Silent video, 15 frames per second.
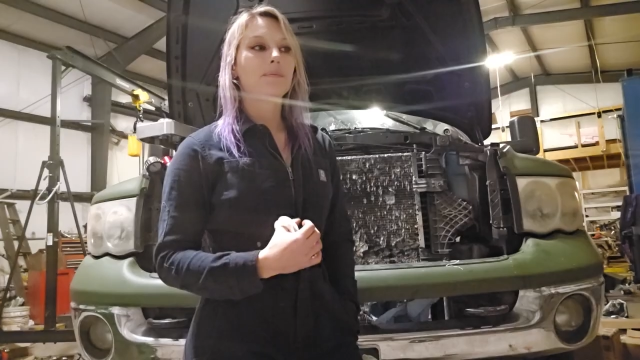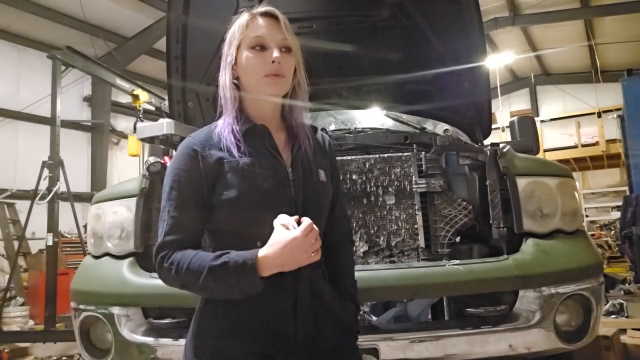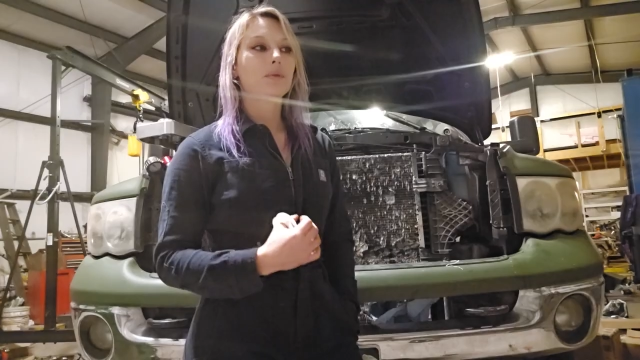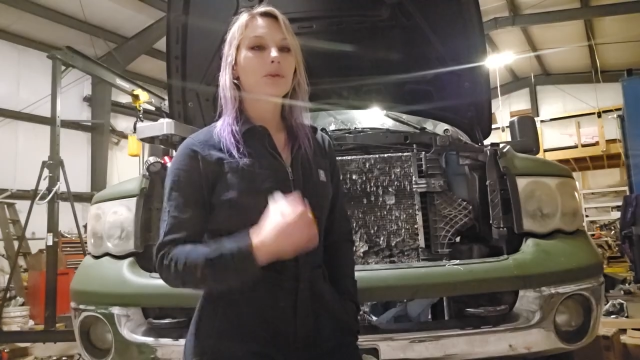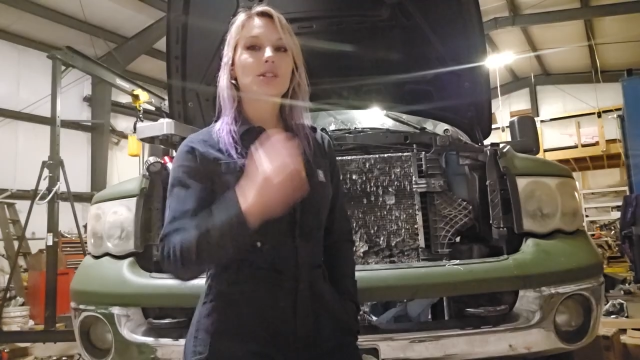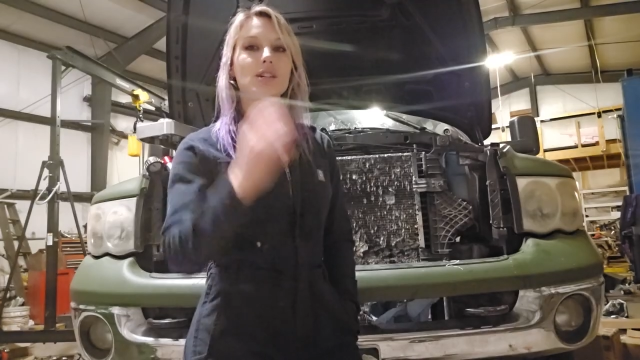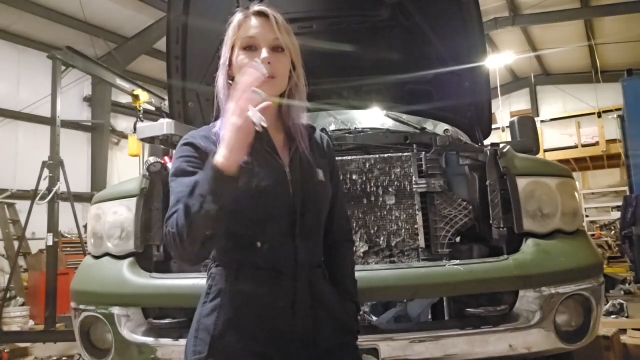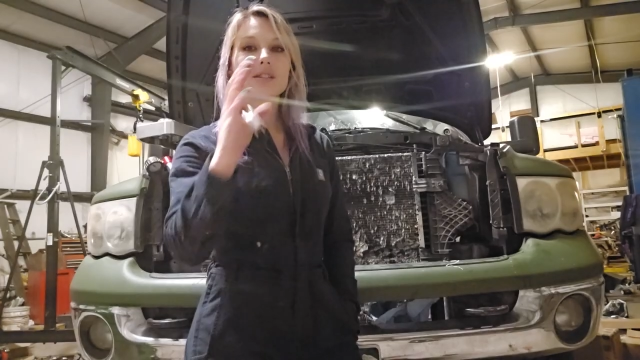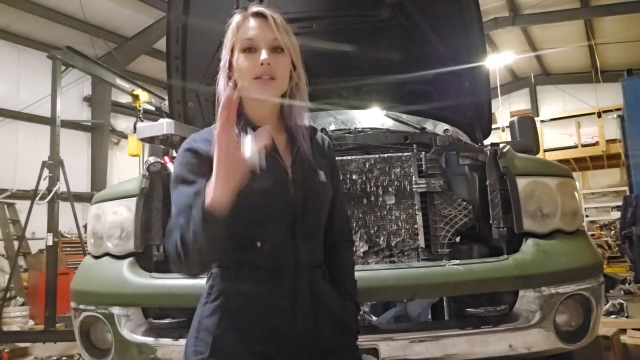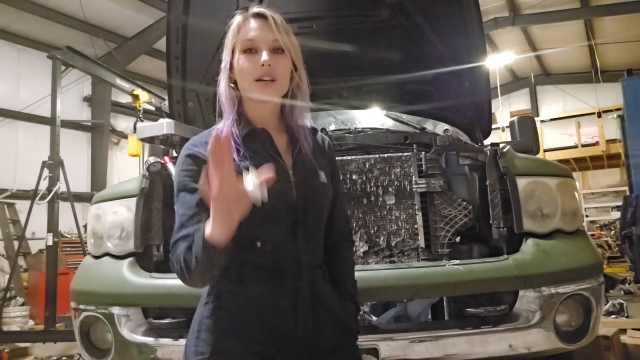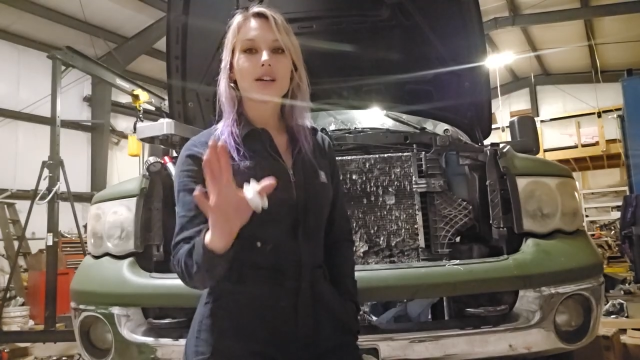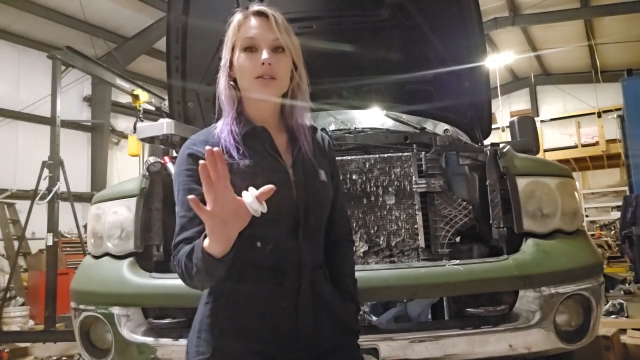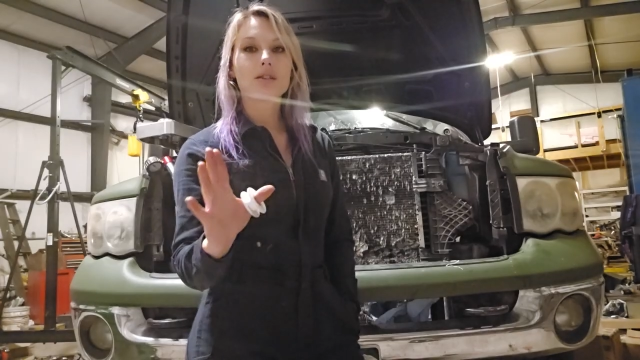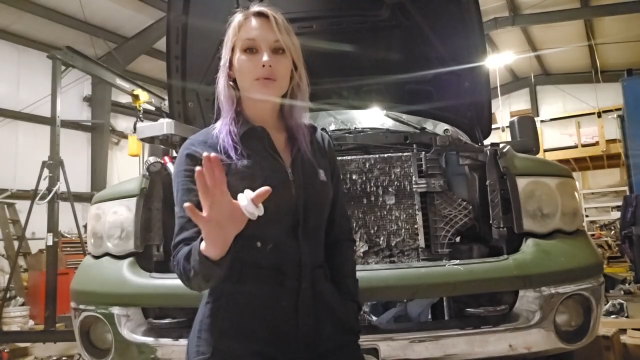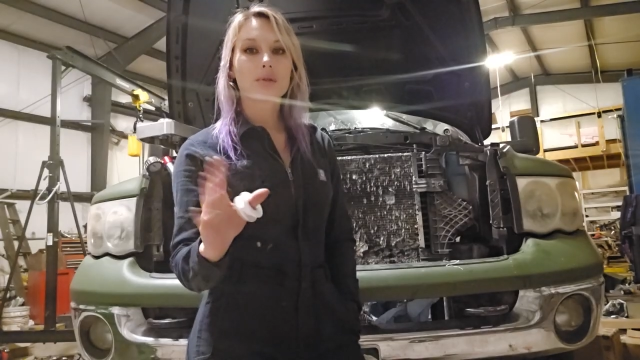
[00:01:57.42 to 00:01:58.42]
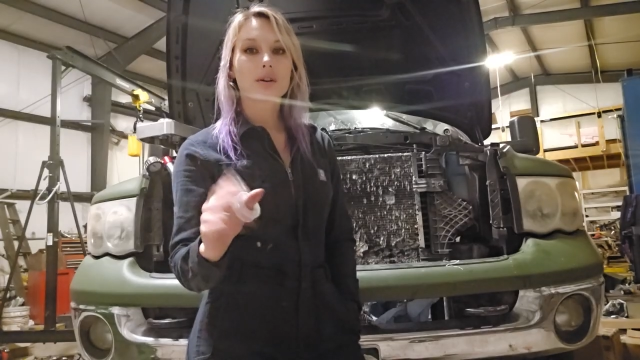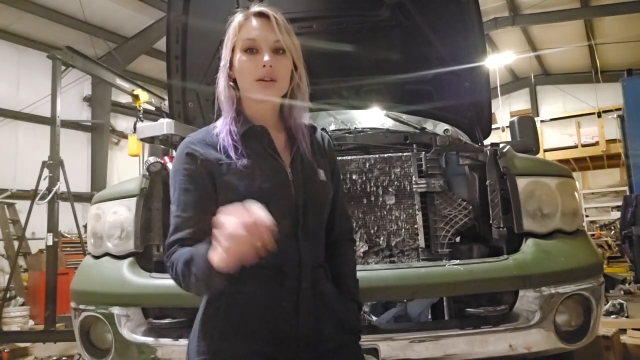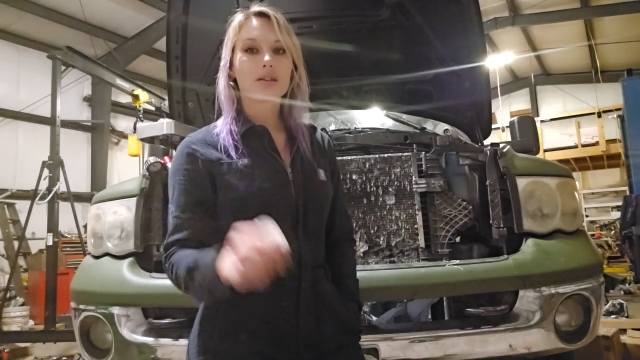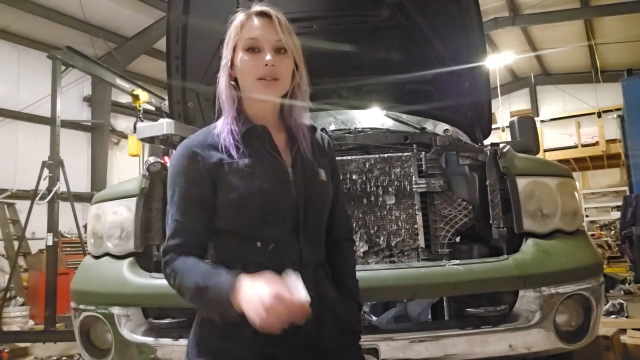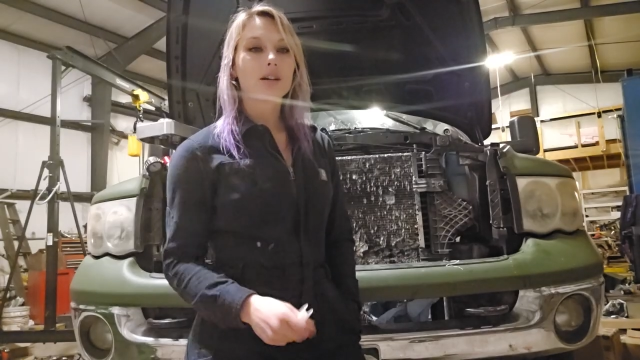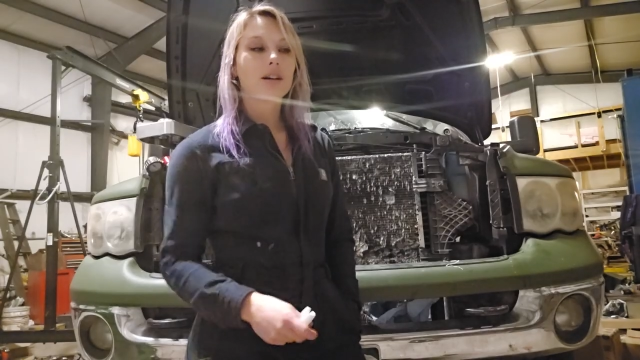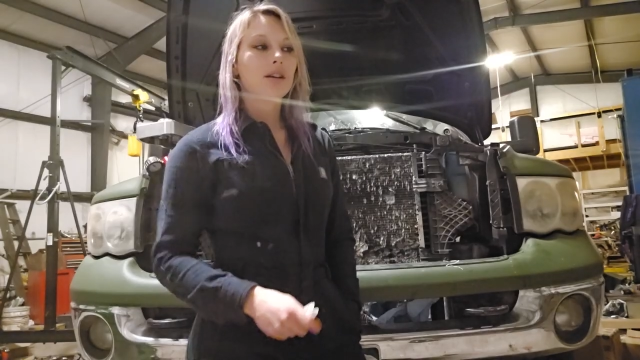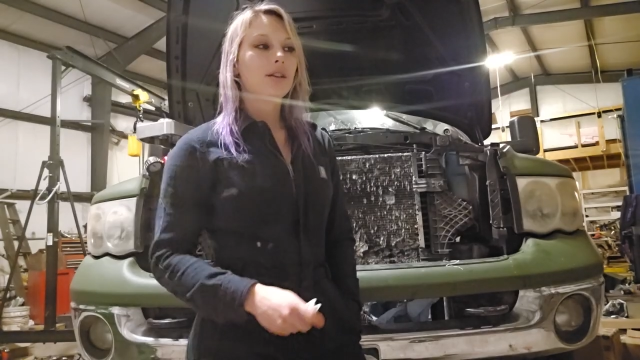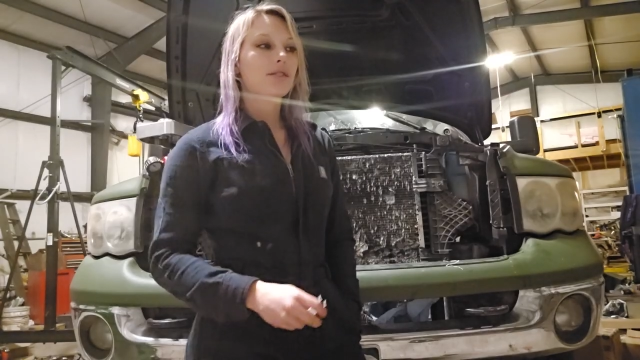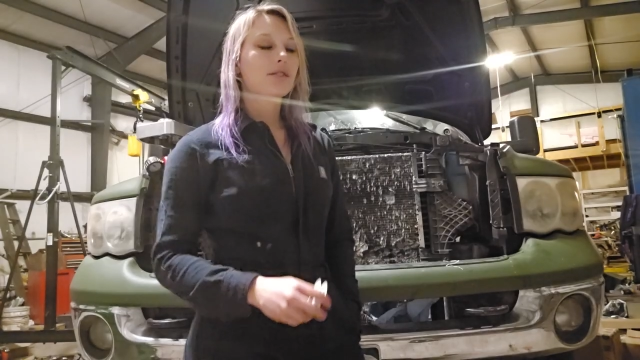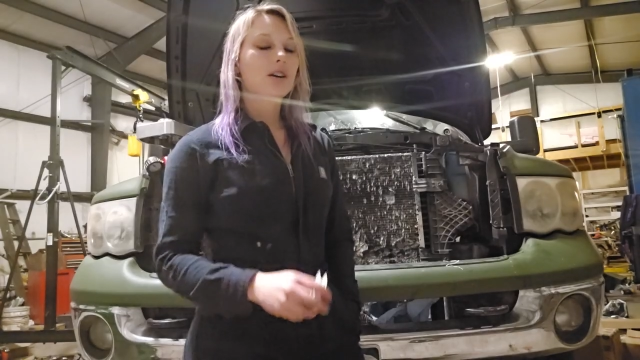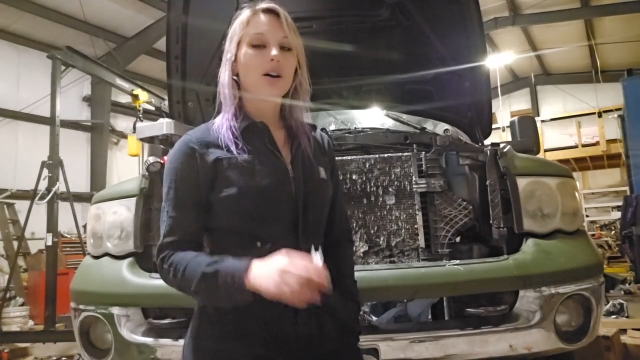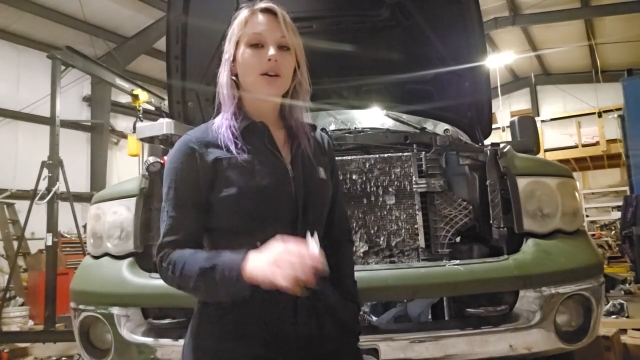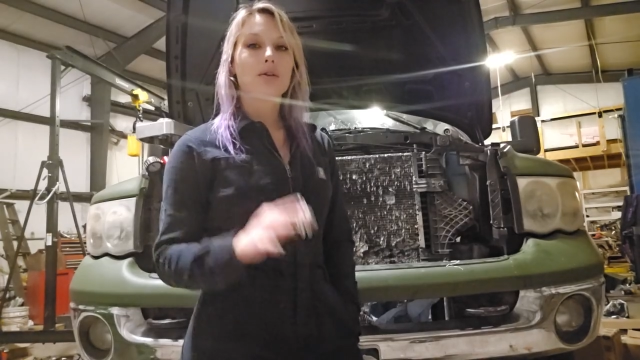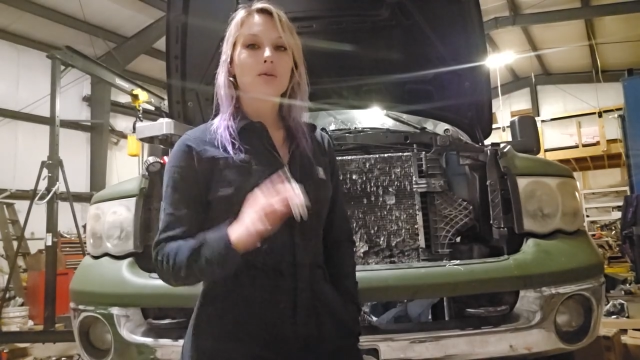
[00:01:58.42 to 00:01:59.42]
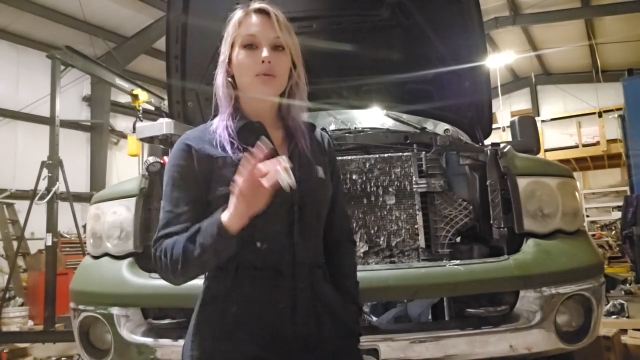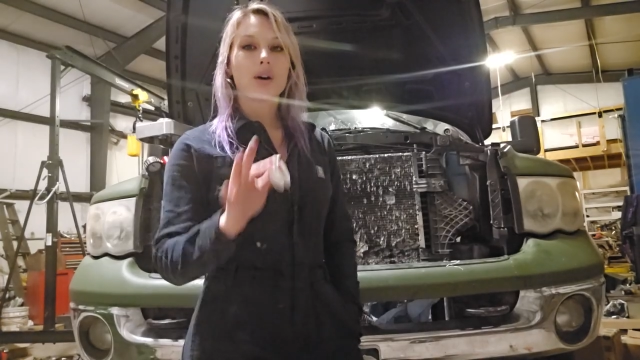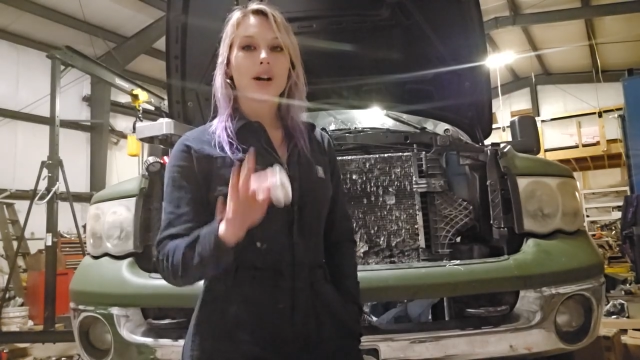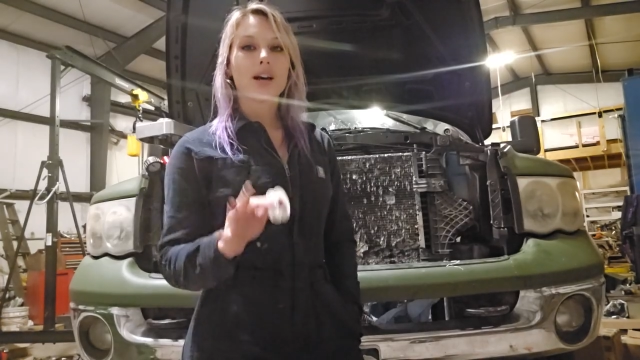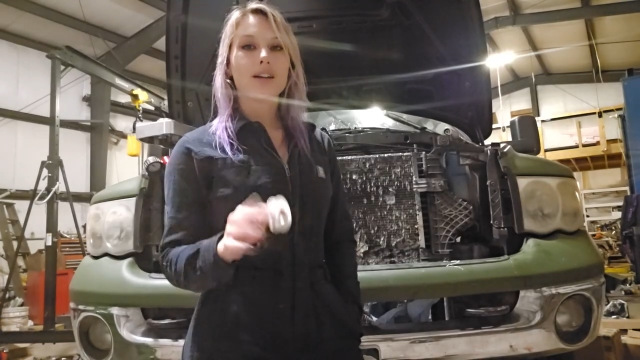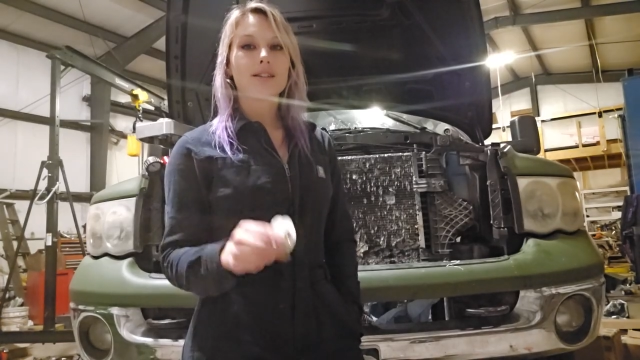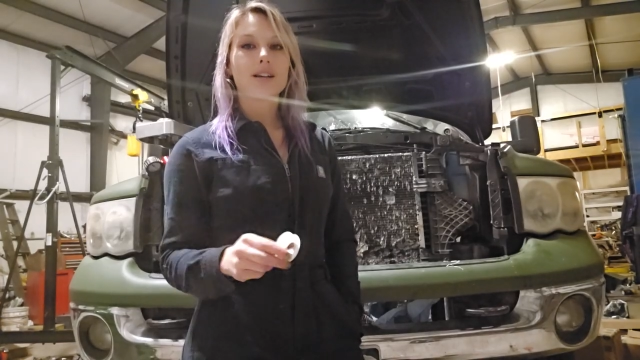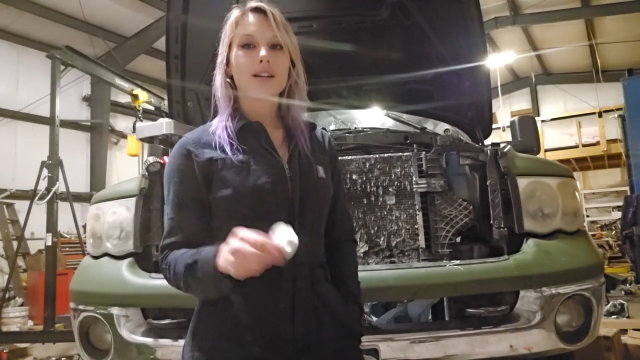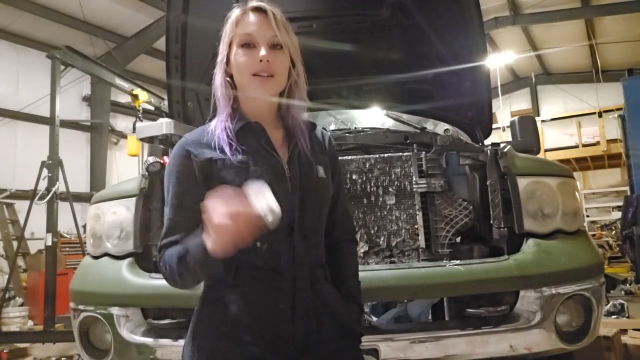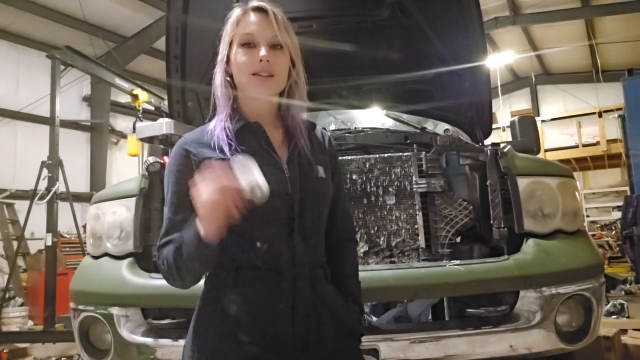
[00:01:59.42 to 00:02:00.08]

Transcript: which isn't the end of the world. So what I did,